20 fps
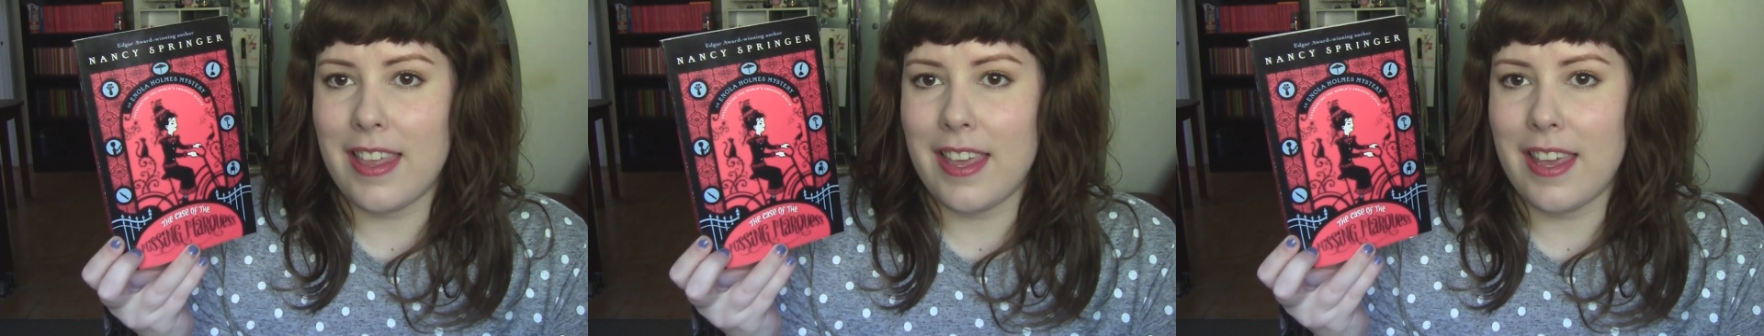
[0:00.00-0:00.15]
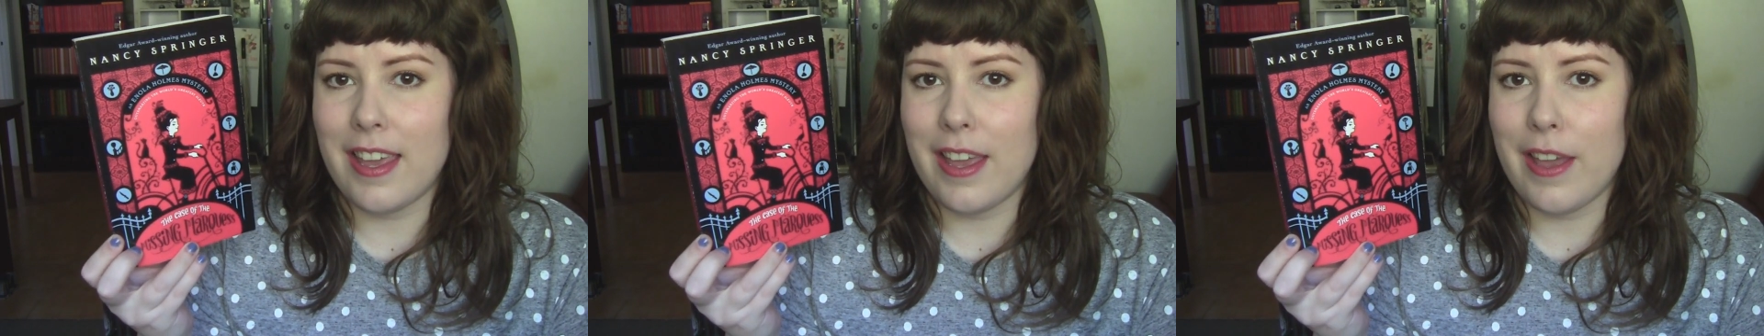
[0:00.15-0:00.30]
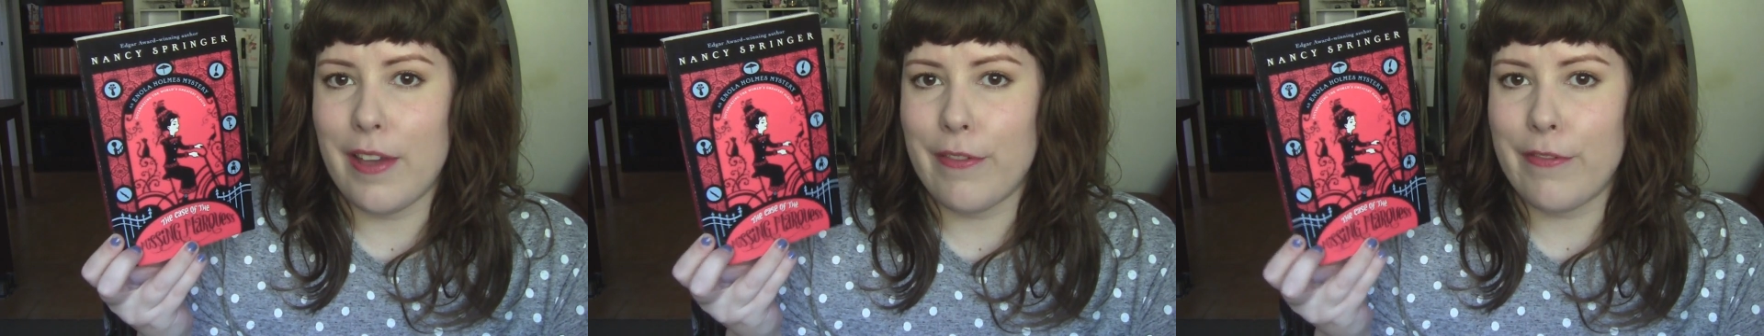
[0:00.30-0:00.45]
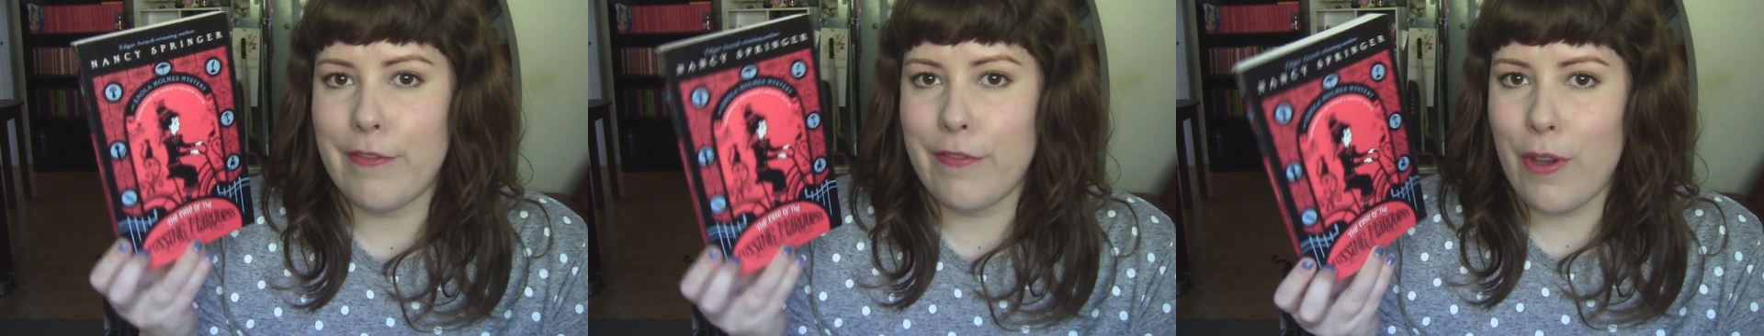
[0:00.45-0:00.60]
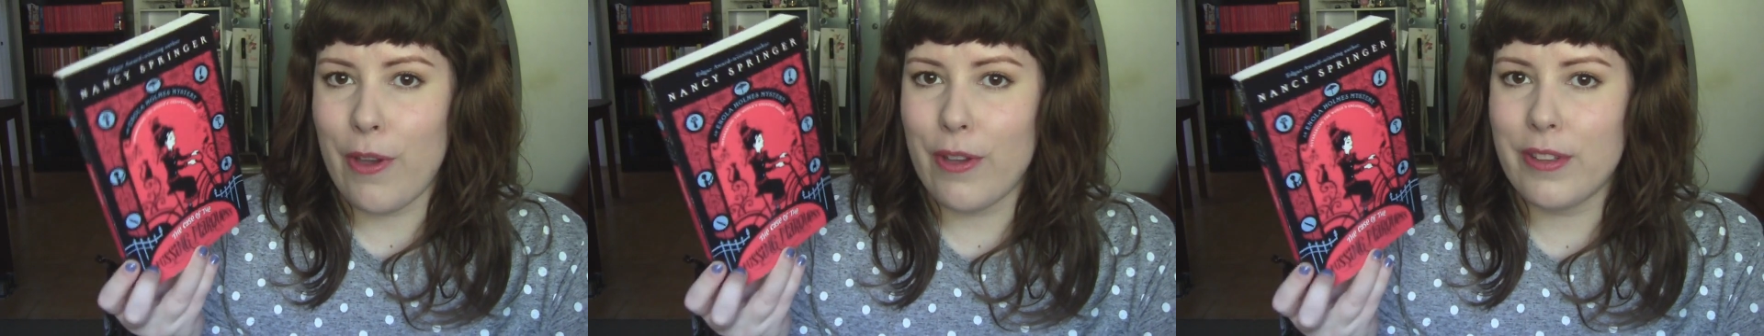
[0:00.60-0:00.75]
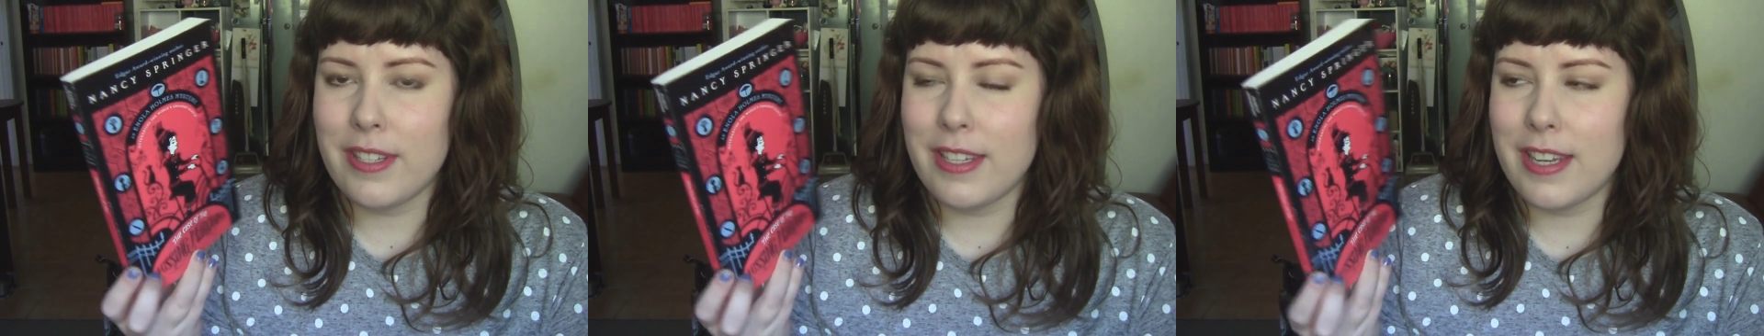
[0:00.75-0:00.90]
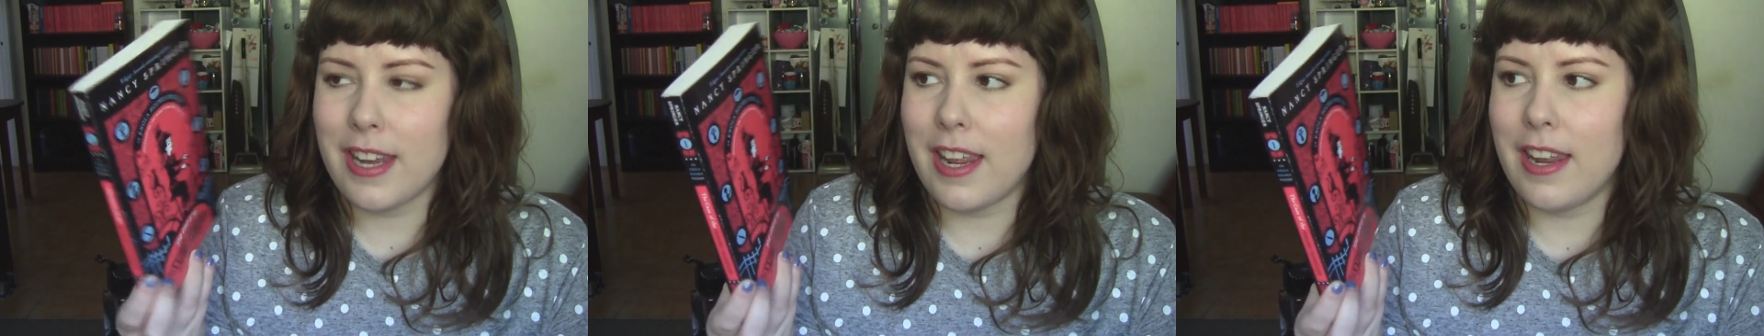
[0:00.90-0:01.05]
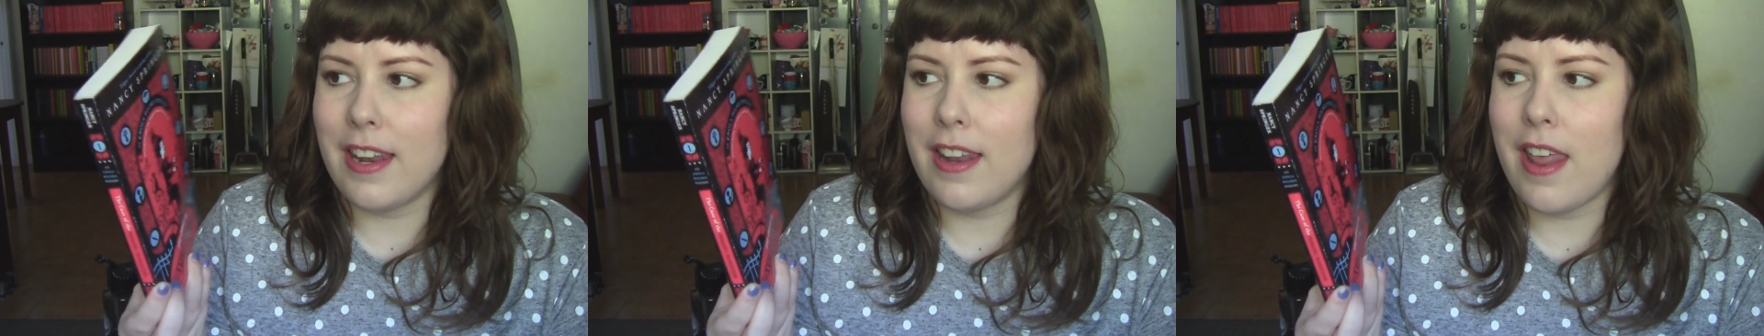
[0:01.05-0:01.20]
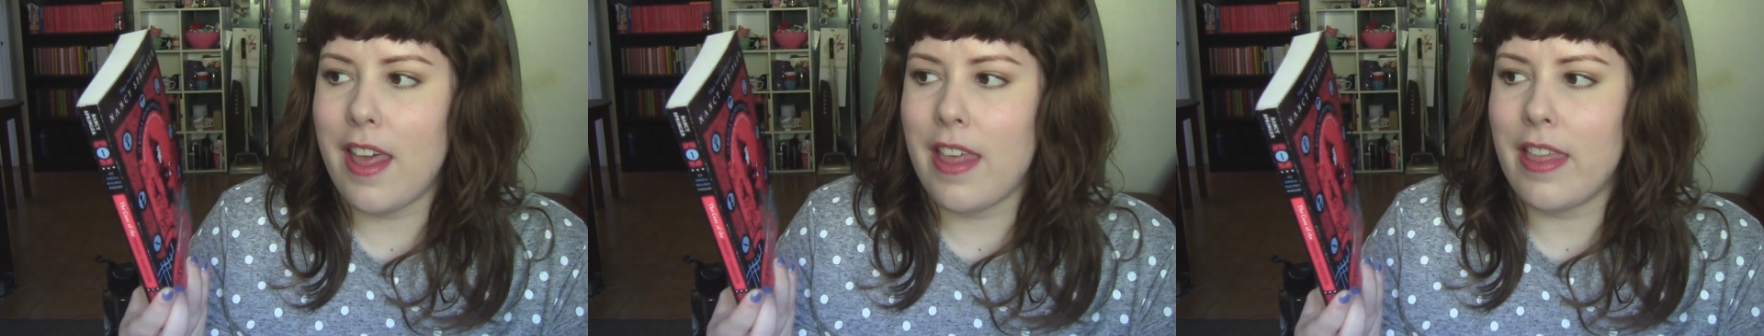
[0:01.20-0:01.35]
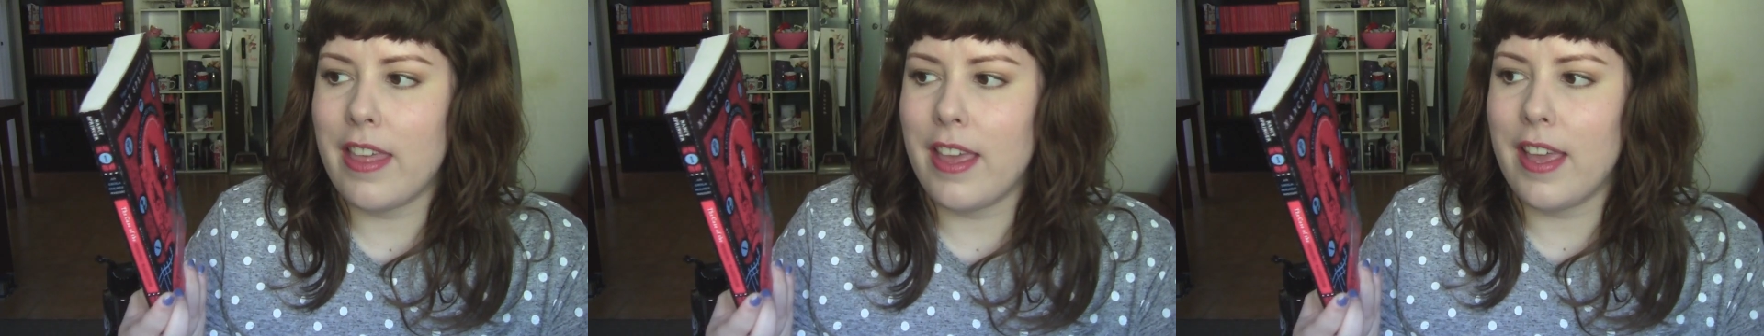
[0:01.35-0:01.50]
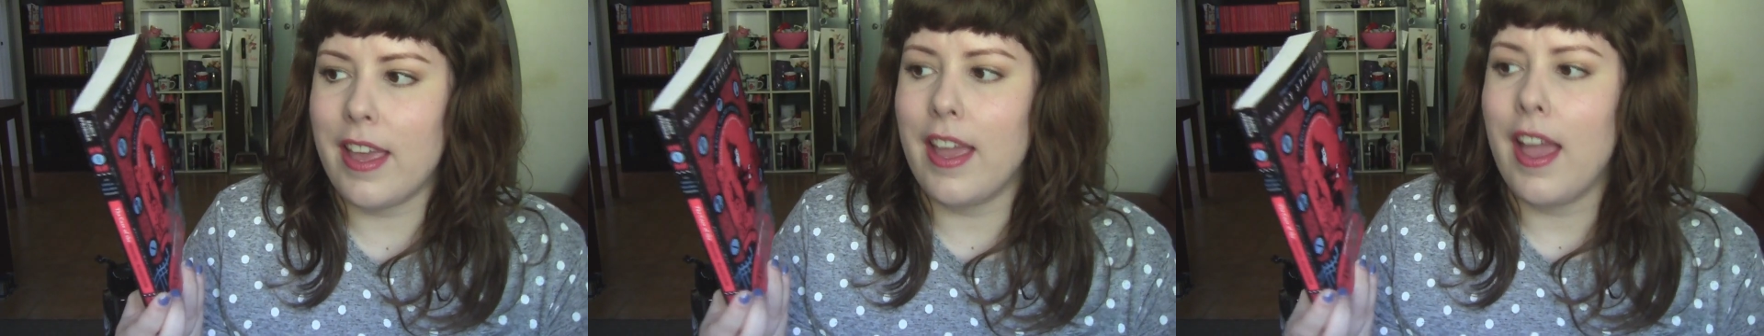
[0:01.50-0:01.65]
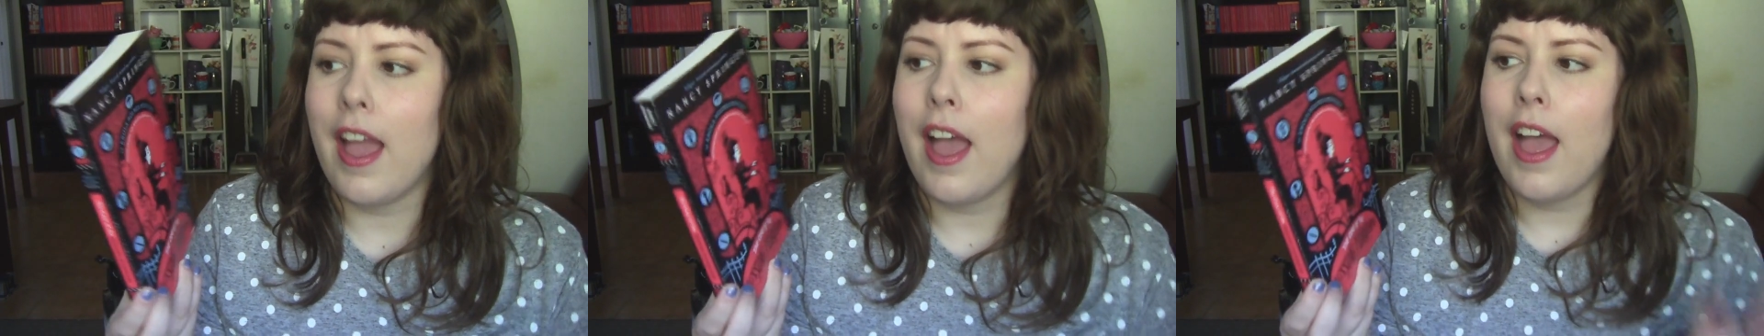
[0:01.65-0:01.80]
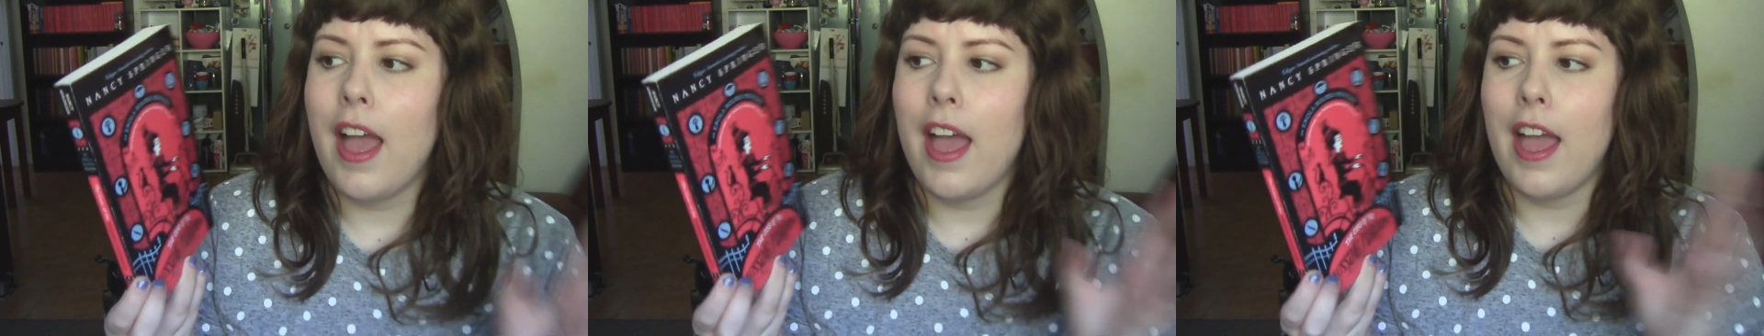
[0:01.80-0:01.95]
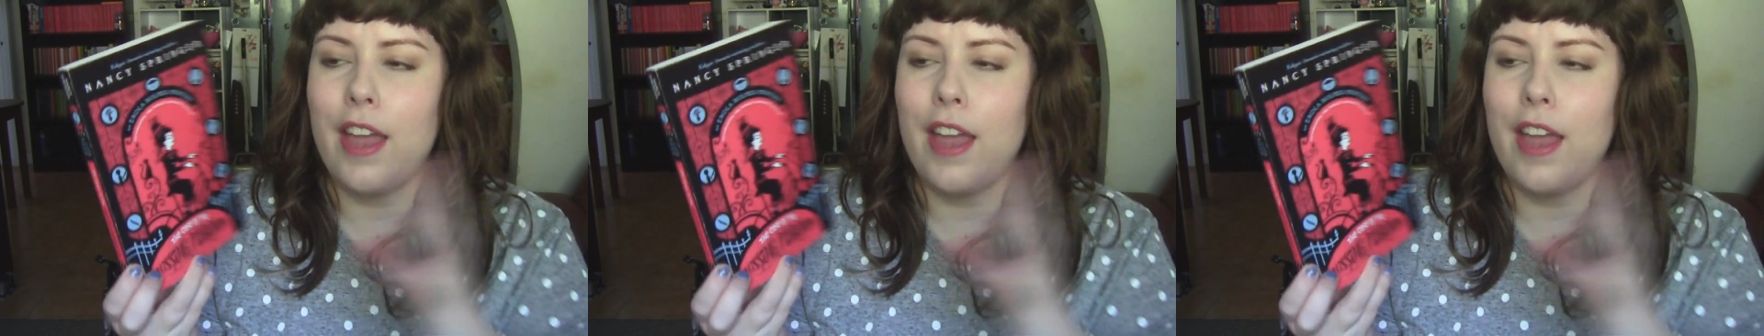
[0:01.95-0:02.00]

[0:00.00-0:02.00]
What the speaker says: the first in the